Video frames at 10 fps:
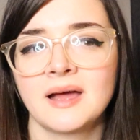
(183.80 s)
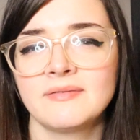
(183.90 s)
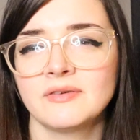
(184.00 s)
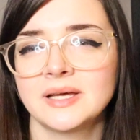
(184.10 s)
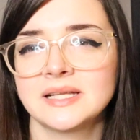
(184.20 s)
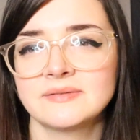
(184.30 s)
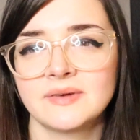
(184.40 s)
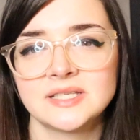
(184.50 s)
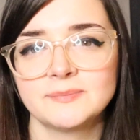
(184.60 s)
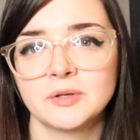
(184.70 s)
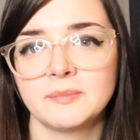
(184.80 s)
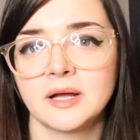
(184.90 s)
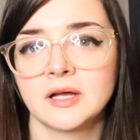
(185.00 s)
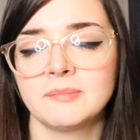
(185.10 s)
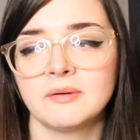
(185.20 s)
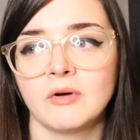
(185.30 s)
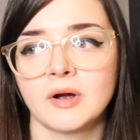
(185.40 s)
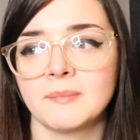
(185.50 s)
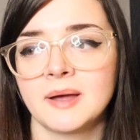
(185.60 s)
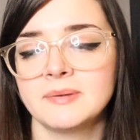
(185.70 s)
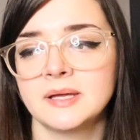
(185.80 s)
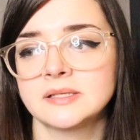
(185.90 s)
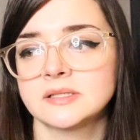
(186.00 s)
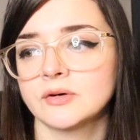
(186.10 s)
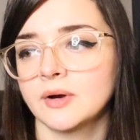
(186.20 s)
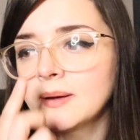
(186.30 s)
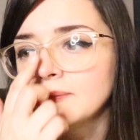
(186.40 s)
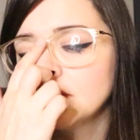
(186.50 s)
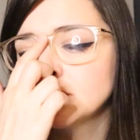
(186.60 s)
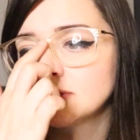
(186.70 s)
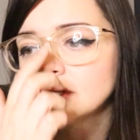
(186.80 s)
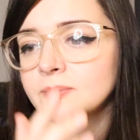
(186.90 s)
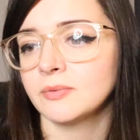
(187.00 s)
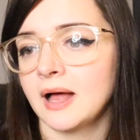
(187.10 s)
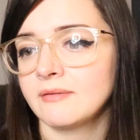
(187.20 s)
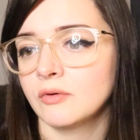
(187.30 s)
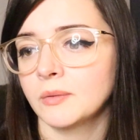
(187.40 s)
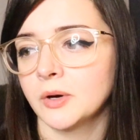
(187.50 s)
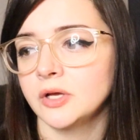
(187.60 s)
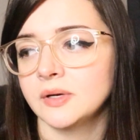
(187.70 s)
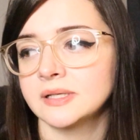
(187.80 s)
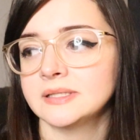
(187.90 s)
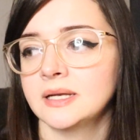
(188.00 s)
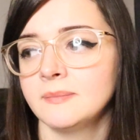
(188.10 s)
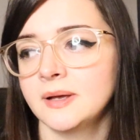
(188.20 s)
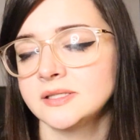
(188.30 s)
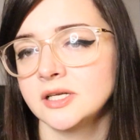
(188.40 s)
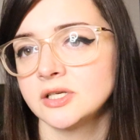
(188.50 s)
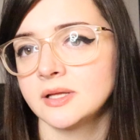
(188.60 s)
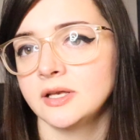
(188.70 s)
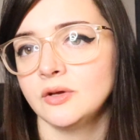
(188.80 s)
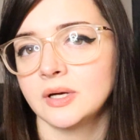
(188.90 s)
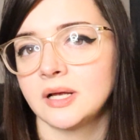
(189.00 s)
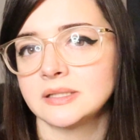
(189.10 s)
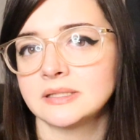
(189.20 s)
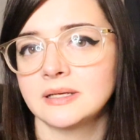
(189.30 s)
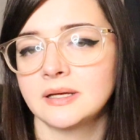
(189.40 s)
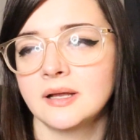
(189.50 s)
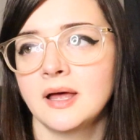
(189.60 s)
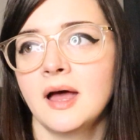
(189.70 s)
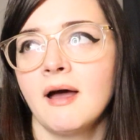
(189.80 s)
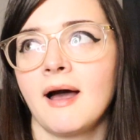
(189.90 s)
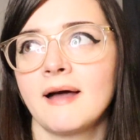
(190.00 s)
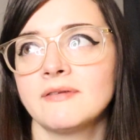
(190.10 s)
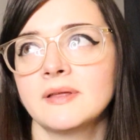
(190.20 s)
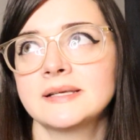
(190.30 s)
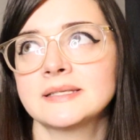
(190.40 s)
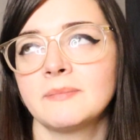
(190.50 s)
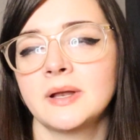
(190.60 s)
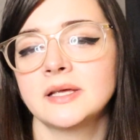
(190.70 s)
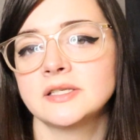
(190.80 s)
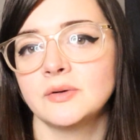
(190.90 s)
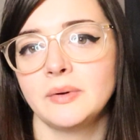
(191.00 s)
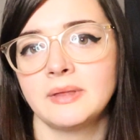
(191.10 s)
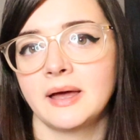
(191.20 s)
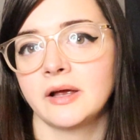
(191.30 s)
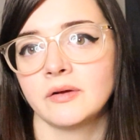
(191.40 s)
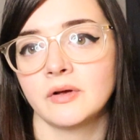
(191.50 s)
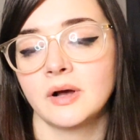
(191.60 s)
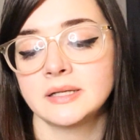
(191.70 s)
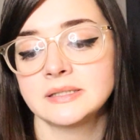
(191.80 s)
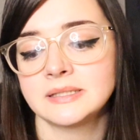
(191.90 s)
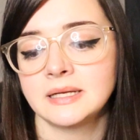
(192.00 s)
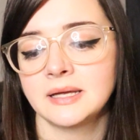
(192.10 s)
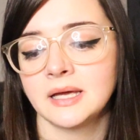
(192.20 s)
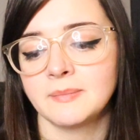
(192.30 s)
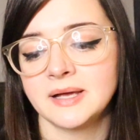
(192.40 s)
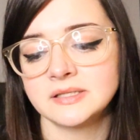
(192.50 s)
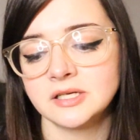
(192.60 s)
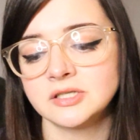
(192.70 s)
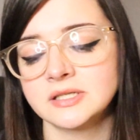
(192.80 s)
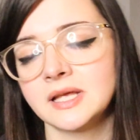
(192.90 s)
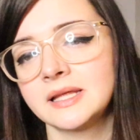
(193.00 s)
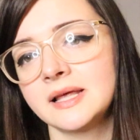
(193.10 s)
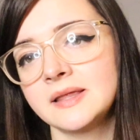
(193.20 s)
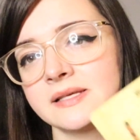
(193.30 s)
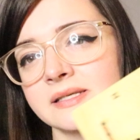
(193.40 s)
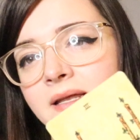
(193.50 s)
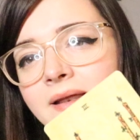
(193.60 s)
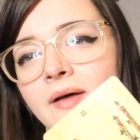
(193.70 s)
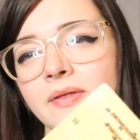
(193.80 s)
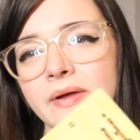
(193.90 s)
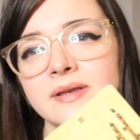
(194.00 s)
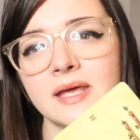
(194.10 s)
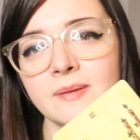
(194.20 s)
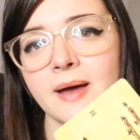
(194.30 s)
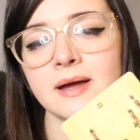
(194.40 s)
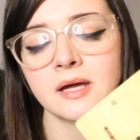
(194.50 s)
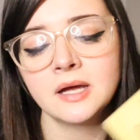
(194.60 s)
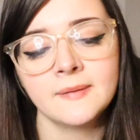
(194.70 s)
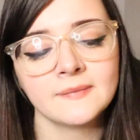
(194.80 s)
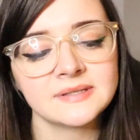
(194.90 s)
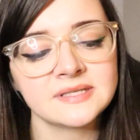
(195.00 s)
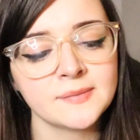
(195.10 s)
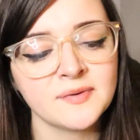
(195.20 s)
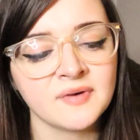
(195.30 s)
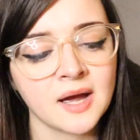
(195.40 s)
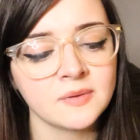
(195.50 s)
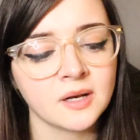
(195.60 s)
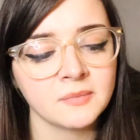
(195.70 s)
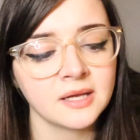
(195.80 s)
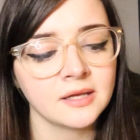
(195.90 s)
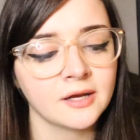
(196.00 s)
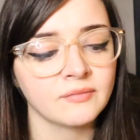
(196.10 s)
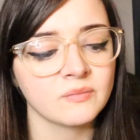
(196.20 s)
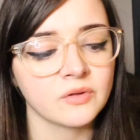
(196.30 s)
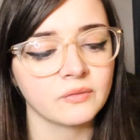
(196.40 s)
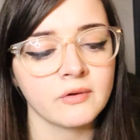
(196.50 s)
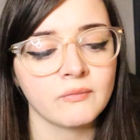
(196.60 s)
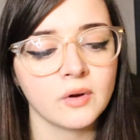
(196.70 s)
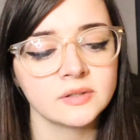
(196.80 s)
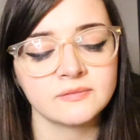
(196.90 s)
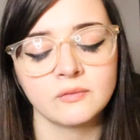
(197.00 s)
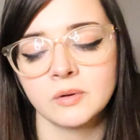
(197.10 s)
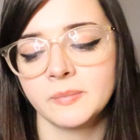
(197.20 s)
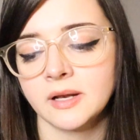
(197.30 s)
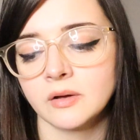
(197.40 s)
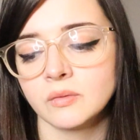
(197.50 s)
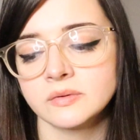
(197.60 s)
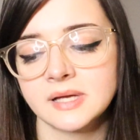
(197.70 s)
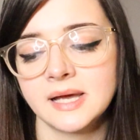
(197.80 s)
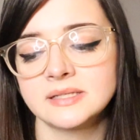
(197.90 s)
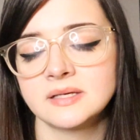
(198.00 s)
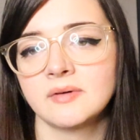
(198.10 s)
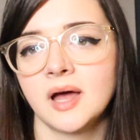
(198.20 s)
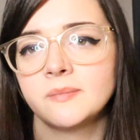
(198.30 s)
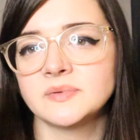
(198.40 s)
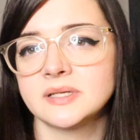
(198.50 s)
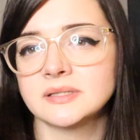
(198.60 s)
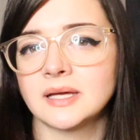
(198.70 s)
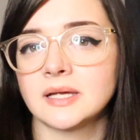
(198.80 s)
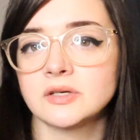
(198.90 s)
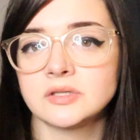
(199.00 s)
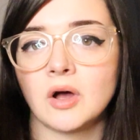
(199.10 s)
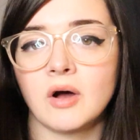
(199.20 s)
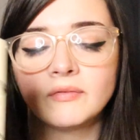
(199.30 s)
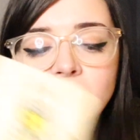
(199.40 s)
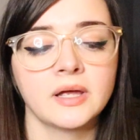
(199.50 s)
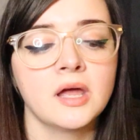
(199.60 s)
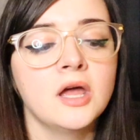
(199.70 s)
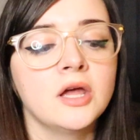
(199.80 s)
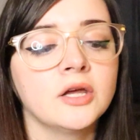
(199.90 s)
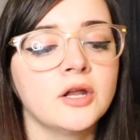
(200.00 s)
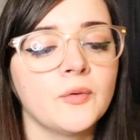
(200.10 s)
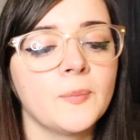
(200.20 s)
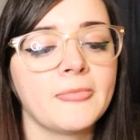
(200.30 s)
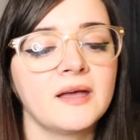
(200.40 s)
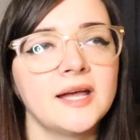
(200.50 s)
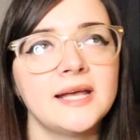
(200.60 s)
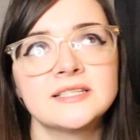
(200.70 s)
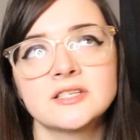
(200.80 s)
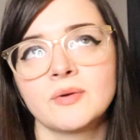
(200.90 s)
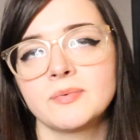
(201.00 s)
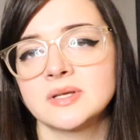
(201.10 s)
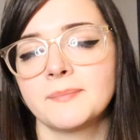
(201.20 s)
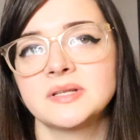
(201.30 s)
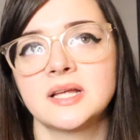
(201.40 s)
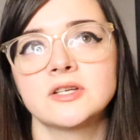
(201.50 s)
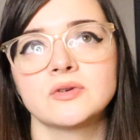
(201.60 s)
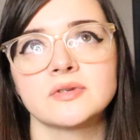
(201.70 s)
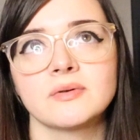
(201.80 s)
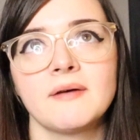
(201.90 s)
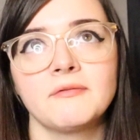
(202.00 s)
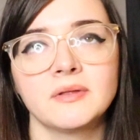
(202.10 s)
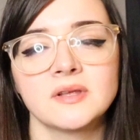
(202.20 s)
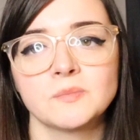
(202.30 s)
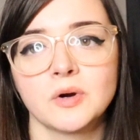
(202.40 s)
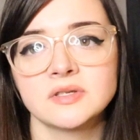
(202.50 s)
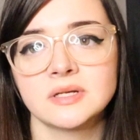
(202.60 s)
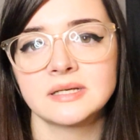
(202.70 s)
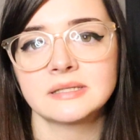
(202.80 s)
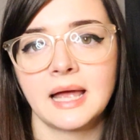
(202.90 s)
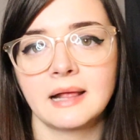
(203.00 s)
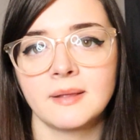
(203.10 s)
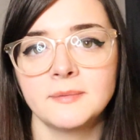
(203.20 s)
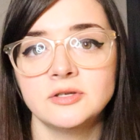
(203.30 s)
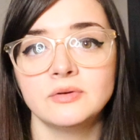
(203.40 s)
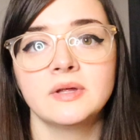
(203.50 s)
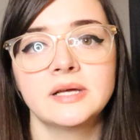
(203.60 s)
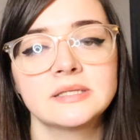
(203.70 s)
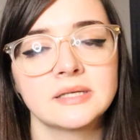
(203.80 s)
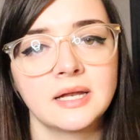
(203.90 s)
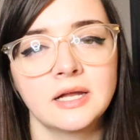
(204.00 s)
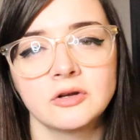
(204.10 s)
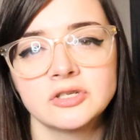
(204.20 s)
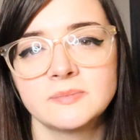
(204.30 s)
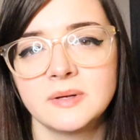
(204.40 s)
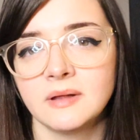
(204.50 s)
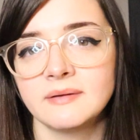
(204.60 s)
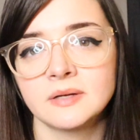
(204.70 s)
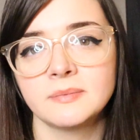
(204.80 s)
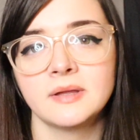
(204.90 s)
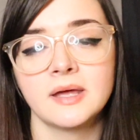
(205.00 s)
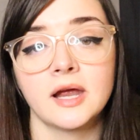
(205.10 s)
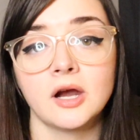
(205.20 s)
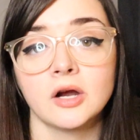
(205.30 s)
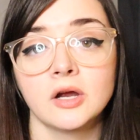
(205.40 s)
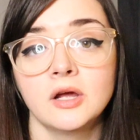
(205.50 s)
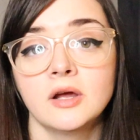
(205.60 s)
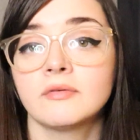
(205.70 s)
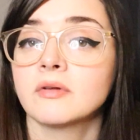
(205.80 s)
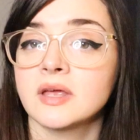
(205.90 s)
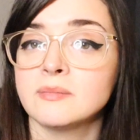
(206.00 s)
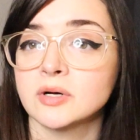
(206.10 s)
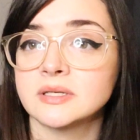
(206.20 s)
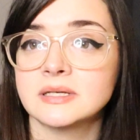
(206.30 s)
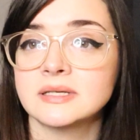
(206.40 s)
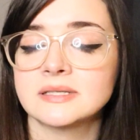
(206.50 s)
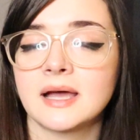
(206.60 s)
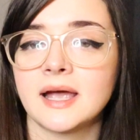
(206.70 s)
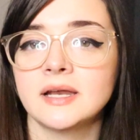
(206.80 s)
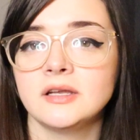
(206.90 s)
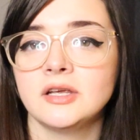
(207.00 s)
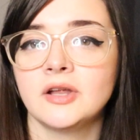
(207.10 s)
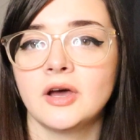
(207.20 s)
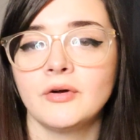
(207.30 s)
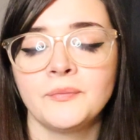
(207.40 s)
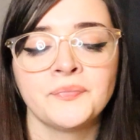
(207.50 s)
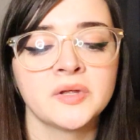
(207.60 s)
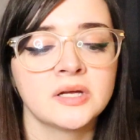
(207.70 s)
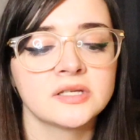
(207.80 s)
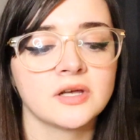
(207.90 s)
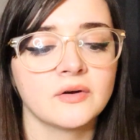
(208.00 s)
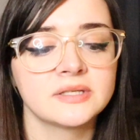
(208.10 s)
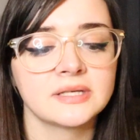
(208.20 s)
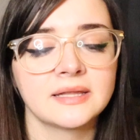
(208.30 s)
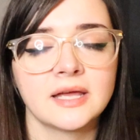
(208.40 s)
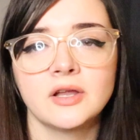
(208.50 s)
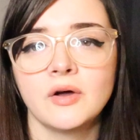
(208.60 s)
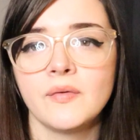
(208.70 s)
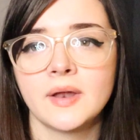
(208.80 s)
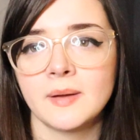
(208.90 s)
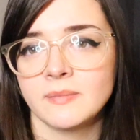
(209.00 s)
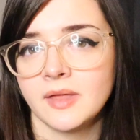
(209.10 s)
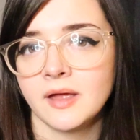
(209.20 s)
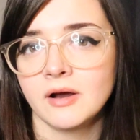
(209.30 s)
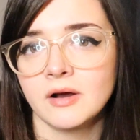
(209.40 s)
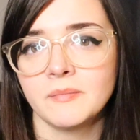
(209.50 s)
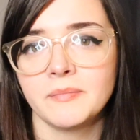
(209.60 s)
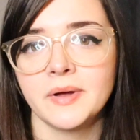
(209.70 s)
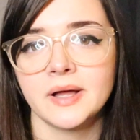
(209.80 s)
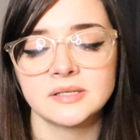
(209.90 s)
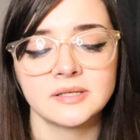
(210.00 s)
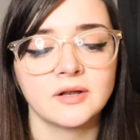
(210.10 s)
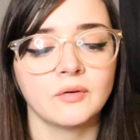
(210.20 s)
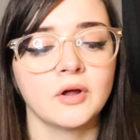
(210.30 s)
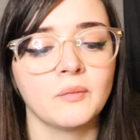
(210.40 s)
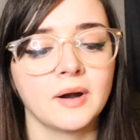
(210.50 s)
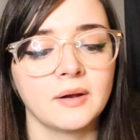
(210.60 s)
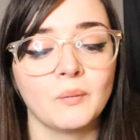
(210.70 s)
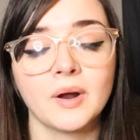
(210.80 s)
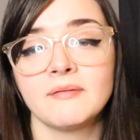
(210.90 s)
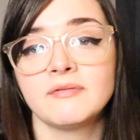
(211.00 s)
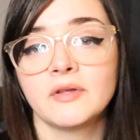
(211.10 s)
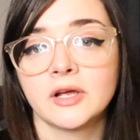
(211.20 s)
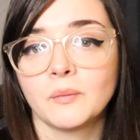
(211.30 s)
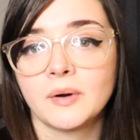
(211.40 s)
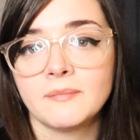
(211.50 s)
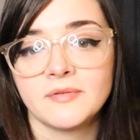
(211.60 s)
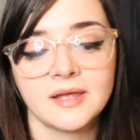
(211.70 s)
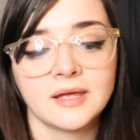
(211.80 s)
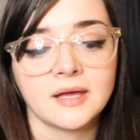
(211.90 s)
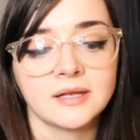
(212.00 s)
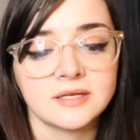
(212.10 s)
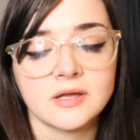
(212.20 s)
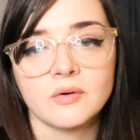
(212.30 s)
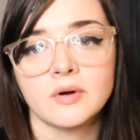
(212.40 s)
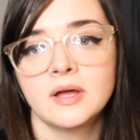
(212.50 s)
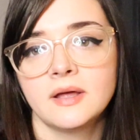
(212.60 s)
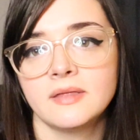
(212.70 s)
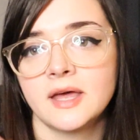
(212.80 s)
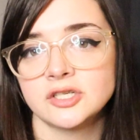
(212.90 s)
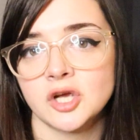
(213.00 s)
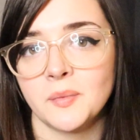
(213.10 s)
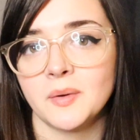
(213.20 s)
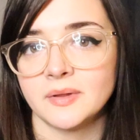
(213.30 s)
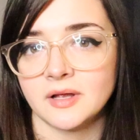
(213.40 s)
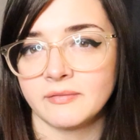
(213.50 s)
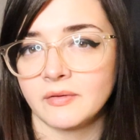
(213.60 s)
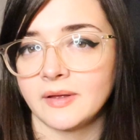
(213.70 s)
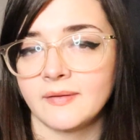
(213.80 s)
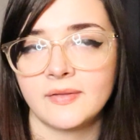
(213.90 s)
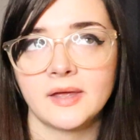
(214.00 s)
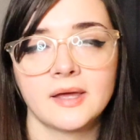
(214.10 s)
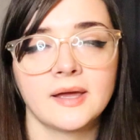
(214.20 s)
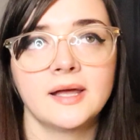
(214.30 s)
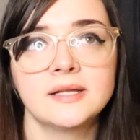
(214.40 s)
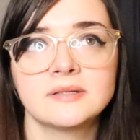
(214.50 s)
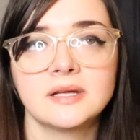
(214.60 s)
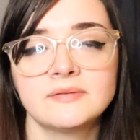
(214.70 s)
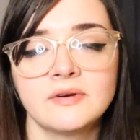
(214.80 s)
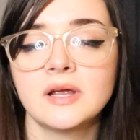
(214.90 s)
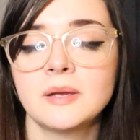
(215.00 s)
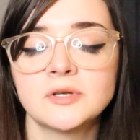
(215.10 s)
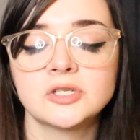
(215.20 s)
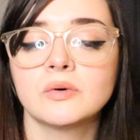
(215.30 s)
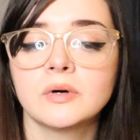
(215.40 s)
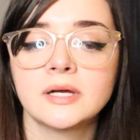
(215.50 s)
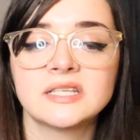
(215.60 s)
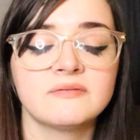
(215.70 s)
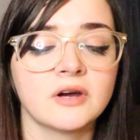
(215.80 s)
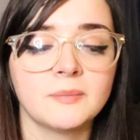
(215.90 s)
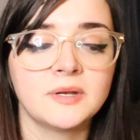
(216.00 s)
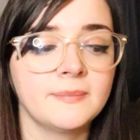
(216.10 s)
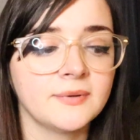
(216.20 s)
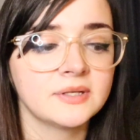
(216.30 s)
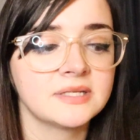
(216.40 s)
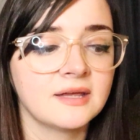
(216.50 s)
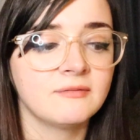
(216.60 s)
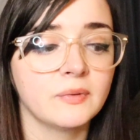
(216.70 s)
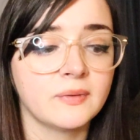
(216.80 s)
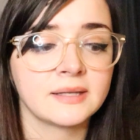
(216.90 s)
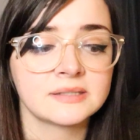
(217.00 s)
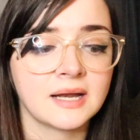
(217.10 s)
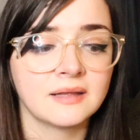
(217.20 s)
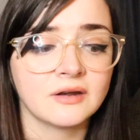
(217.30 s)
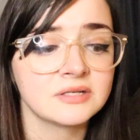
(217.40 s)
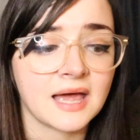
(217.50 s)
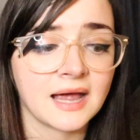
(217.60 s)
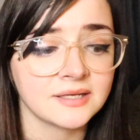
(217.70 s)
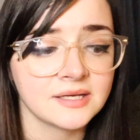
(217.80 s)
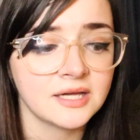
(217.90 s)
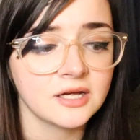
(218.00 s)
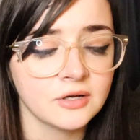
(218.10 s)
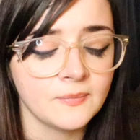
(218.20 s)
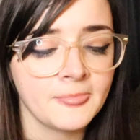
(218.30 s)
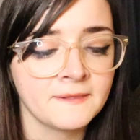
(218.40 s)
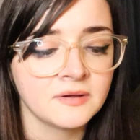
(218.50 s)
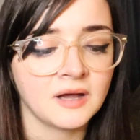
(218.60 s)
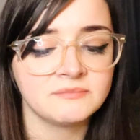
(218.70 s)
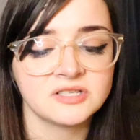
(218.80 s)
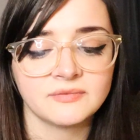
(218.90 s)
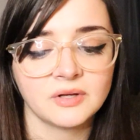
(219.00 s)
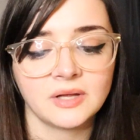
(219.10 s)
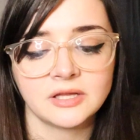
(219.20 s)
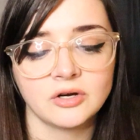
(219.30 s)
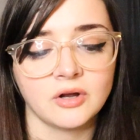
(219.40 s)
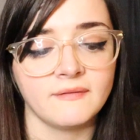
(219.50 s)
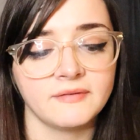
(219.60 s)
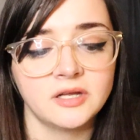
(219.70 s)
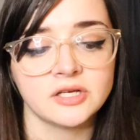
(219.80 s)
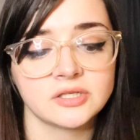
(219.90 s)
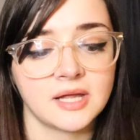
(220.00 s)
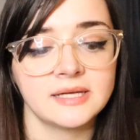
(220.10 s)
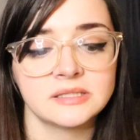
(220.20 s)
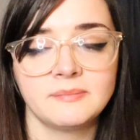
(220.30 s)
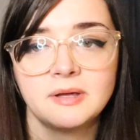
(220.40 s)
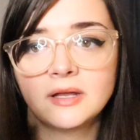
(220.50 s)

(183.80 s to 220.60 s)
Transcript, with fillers: I feel like it's Facebook, but I could be wrong. It might be Instagram. There's a platform where you can send a message and then you can unsend it. I feel like somebody is doing that here. They're unsending a message. It's like they send it out, then they take it back. That's the type of vibe that I'm getting here from the 3 of Wands, 4 of Pentacles, Ace of Cups. It's like, here's the offering. You know, aces represent potential. So I feel like this person is like, let me do this, and it'll just be left up in the air for Libra to decide, you know? So it's like they know that I'm there, but they don't know what I'm feeling or what I'm thinking until they show me what they're feeling and thinking. It's very immature, it's very manipulative, but that's kind of their tactic here. I'm just feeling like they're not finished. Ace of